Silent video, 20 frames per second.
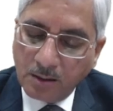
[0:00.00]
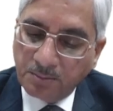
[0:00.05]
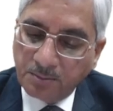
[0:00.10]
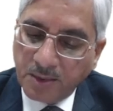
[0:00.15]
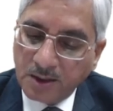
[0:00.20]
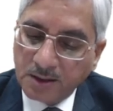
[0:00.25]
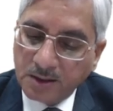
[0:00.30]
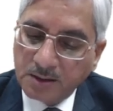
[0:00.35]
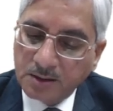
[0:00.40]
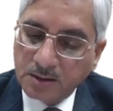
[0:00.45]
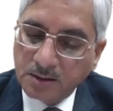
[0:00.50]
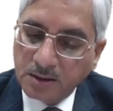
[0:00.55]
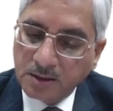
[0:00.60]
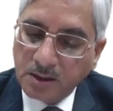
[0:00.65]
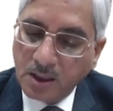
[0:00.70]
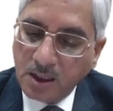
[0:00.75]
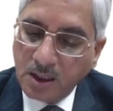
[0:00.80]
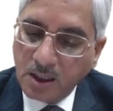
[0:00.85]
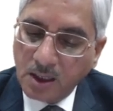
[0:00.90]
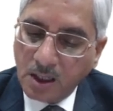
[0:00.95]
plus
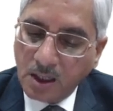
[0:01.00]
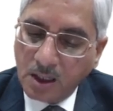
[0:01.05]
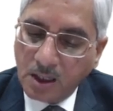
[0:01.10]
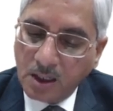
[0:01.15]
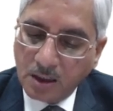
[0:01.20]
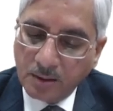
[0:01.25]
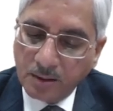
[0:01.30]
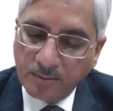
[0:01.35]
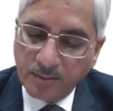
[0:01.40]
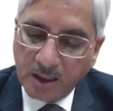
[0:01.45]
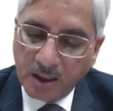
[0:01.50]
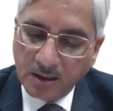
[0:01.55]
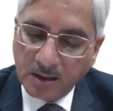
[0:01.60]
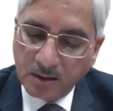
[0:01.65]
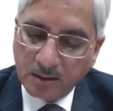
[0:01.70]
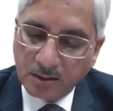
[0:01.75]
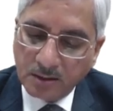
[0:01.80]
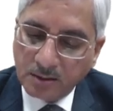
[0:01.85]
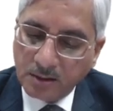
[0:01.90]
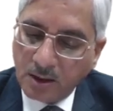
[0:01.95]
Kr
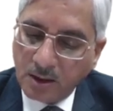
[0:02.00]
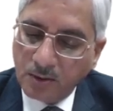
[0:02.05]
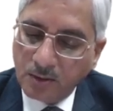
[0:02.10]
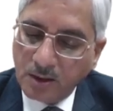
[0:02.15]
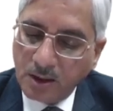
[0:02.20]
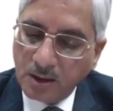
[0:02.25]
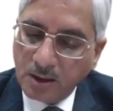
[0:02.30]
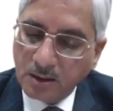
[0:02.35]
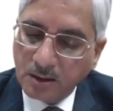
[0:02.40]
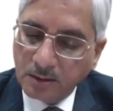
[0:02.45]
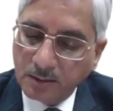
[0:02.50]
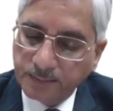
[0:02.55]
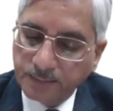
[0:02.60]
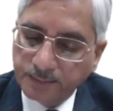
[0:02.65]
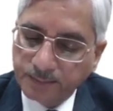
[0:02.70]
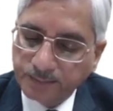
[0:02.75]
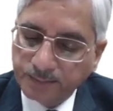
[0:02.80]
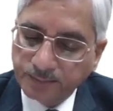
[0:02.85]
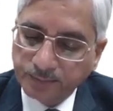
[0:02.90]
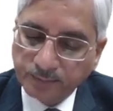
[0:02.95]
by tau r
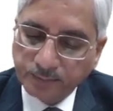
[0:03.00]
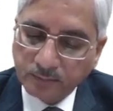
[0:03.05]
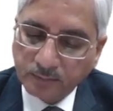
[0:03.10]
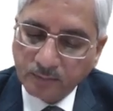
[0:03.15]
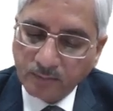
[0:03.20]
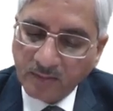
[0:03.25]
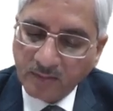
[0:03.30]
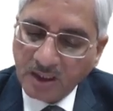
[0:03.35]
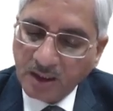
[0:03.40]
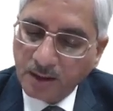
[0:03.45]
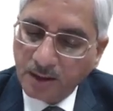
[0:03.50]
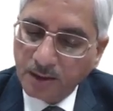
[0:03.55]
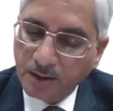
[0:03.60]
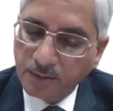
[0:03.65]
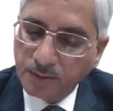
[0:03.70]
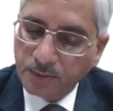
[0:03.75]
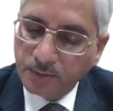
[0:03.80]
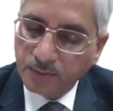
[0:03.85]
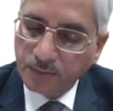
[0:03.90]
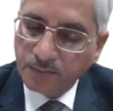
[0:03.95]

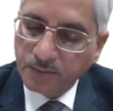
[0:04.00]
into